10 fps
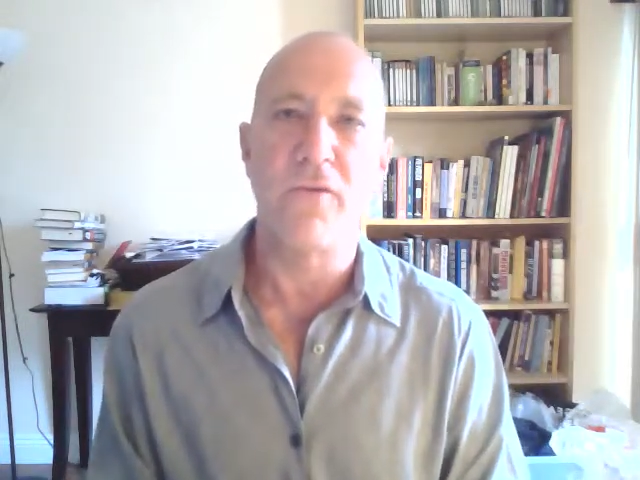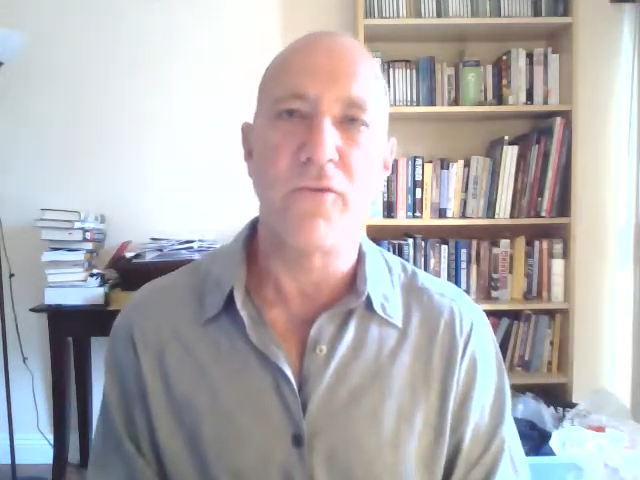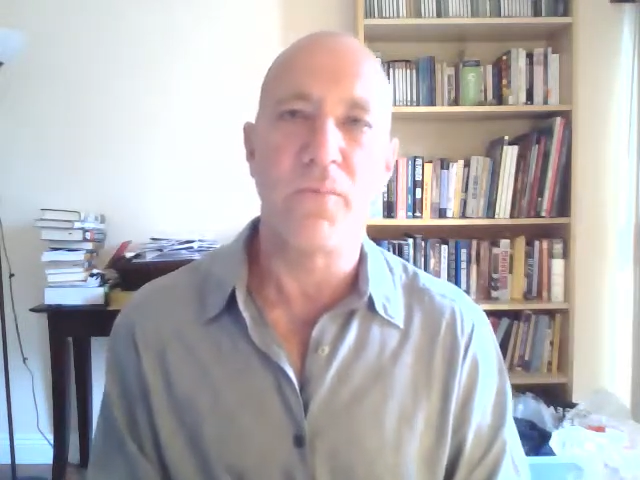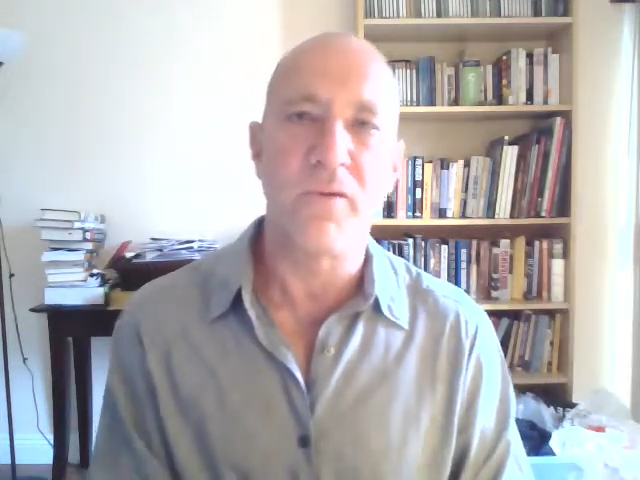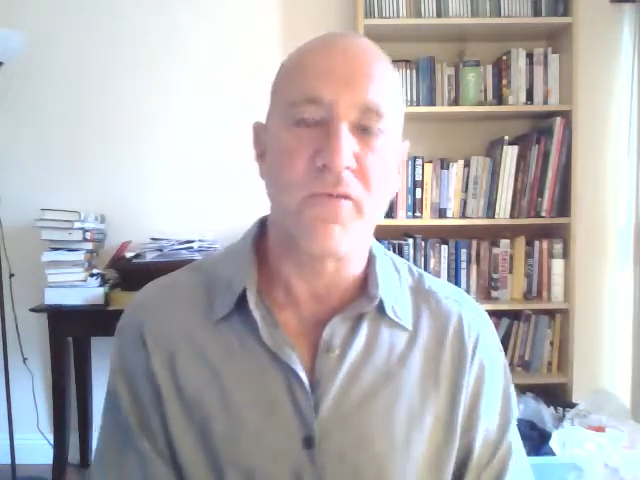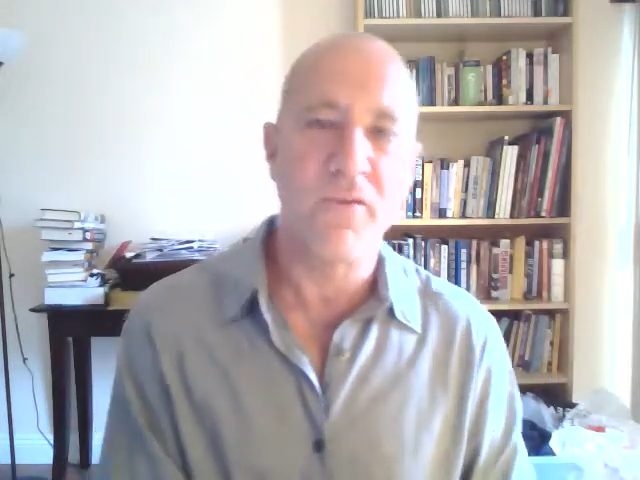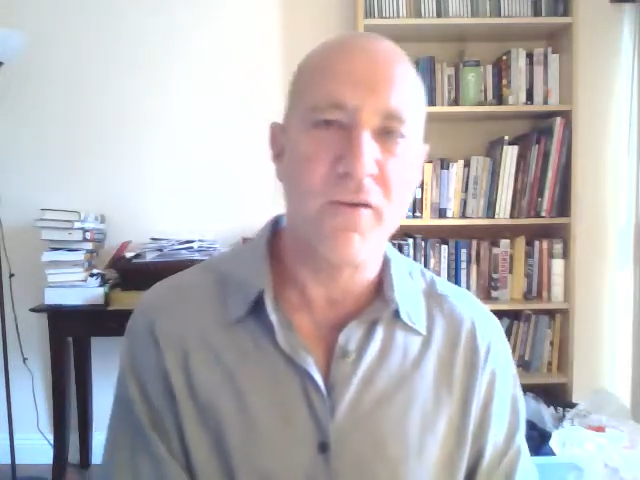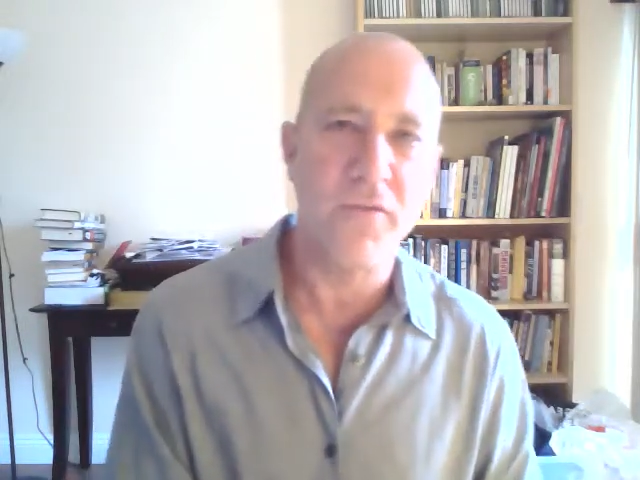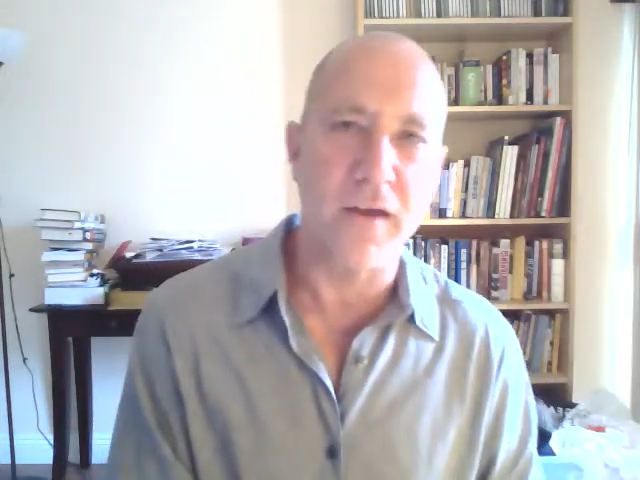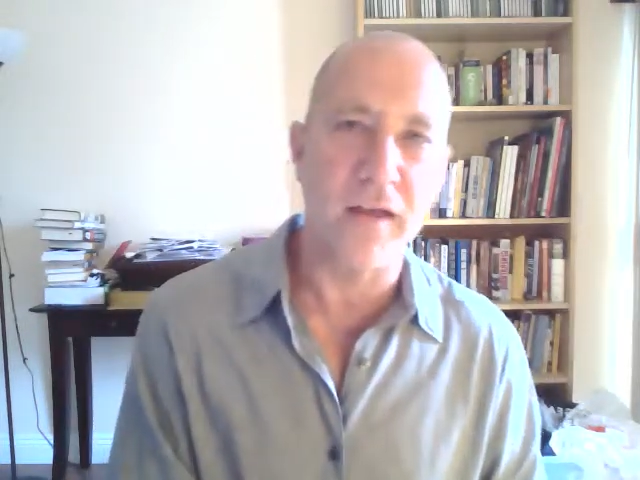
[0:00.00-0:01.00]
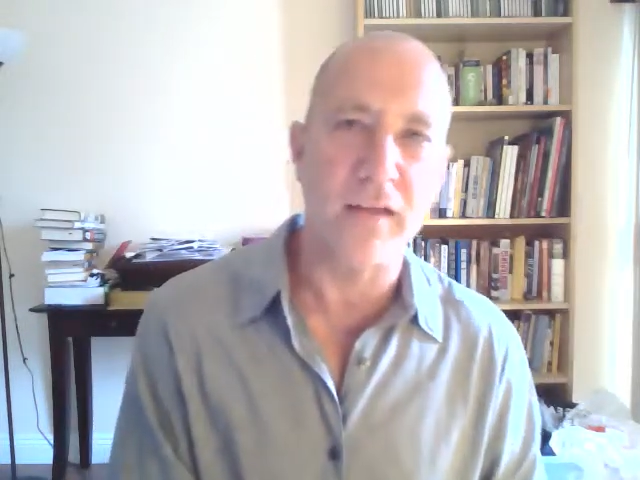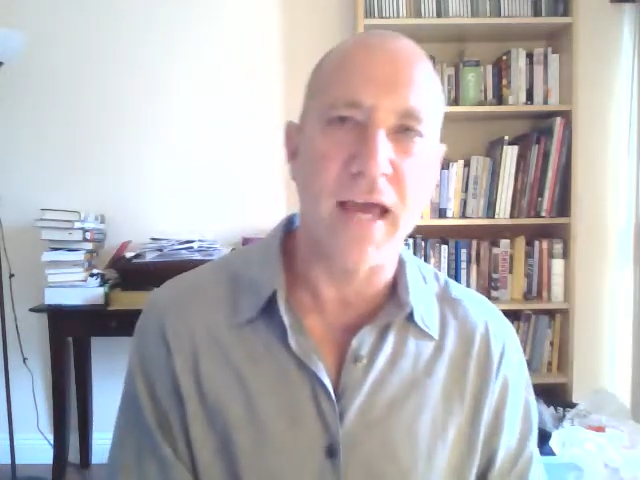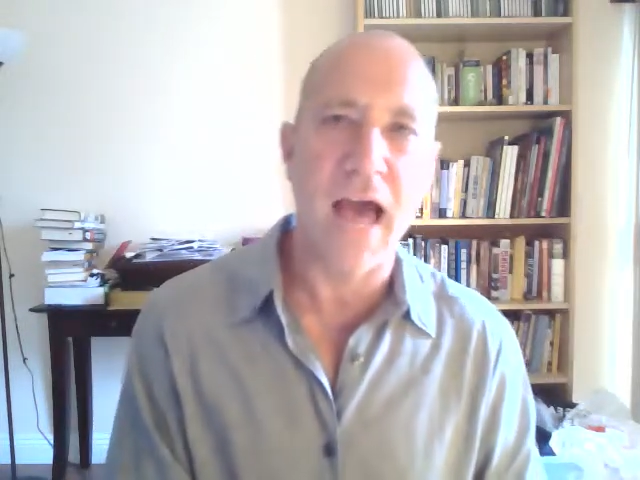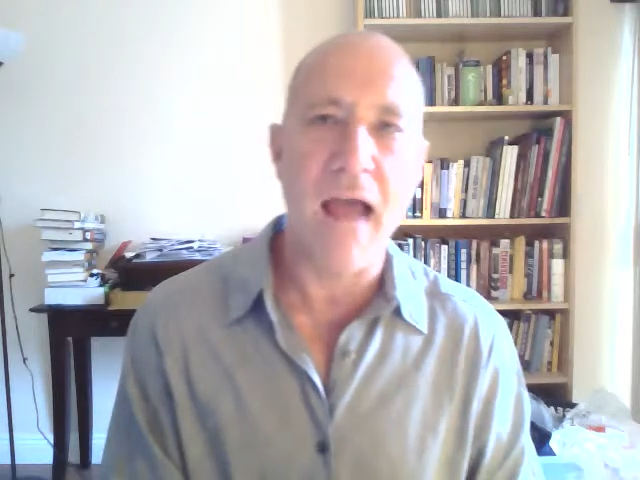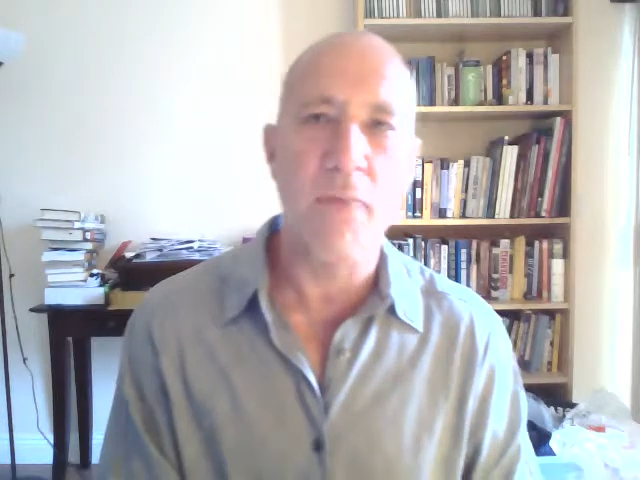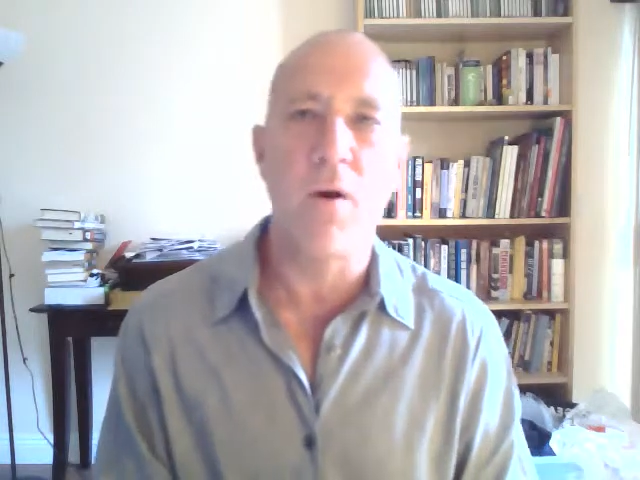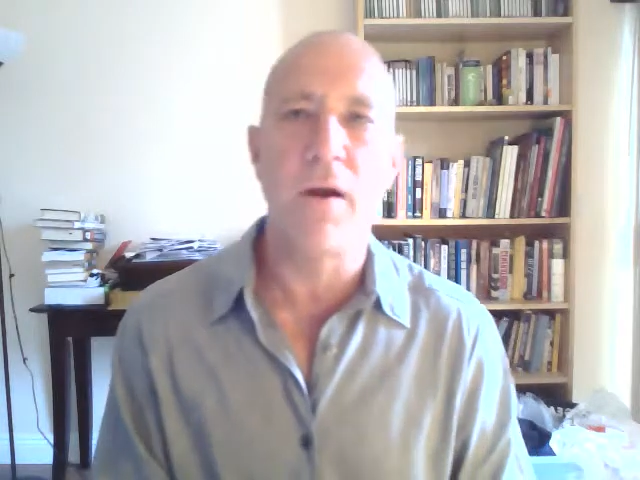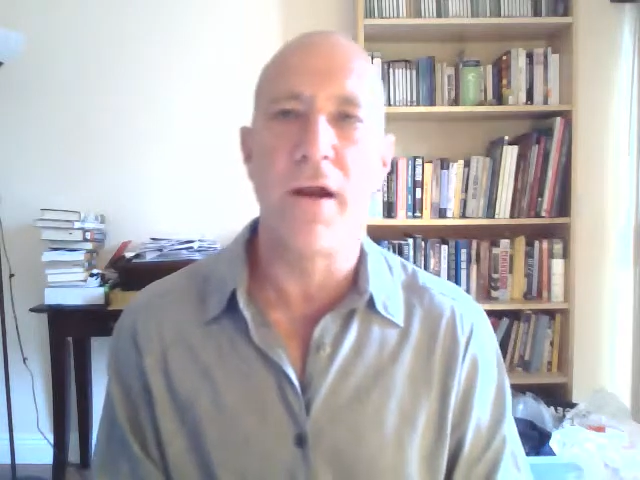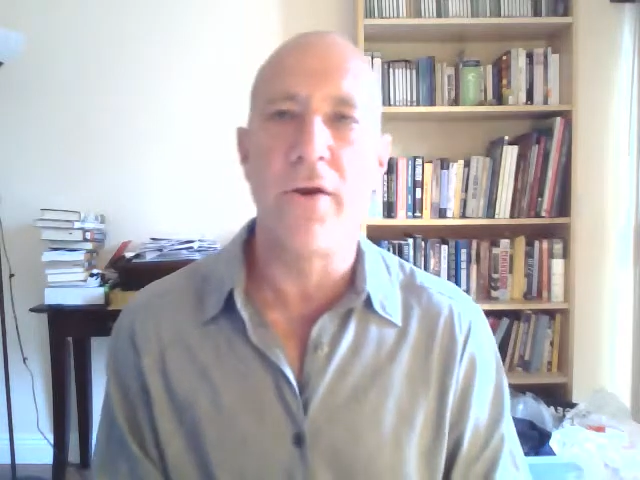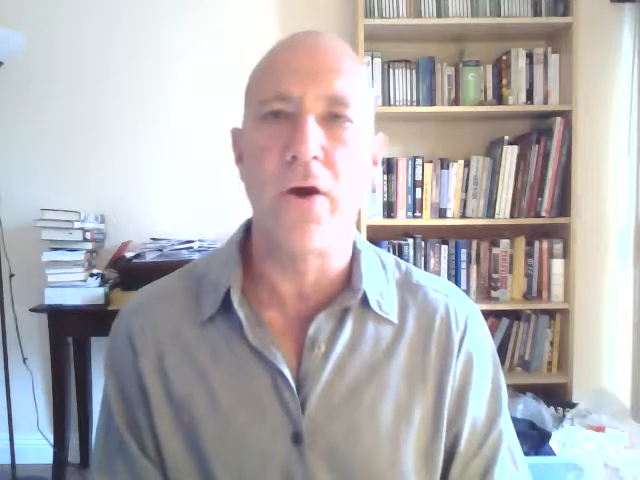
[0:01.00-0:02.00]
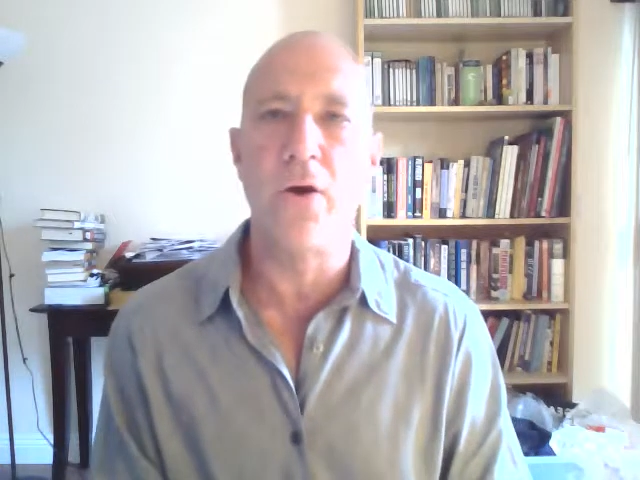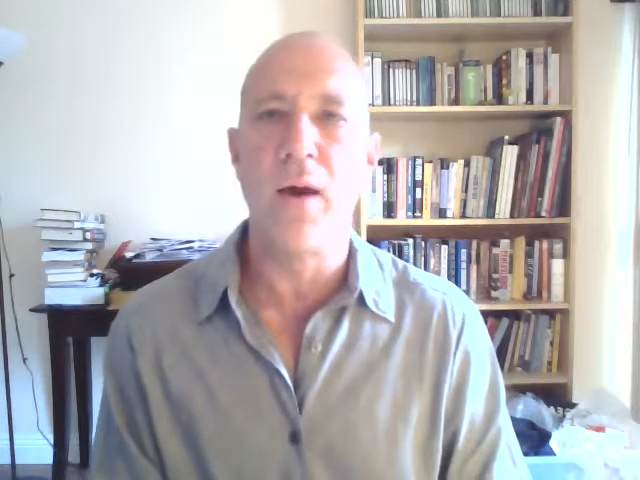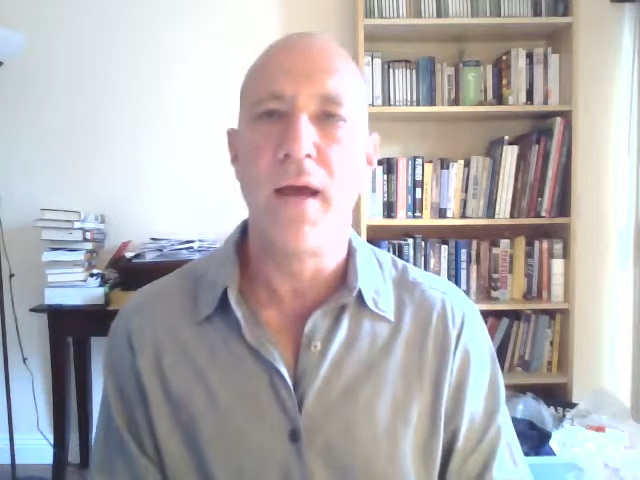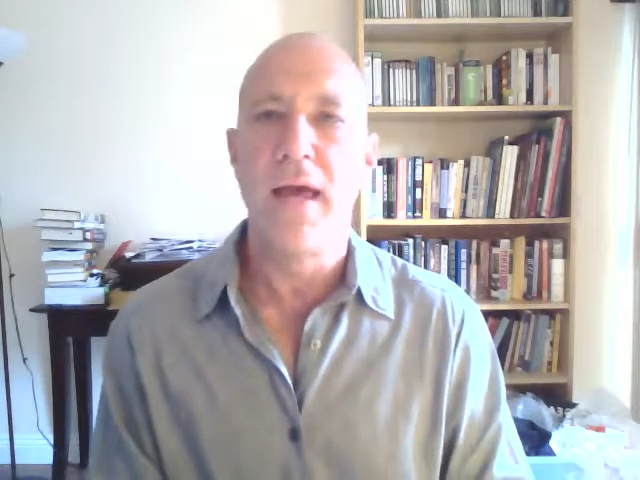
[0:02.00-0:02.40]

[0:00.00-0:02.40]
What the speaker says: specific, like I want to know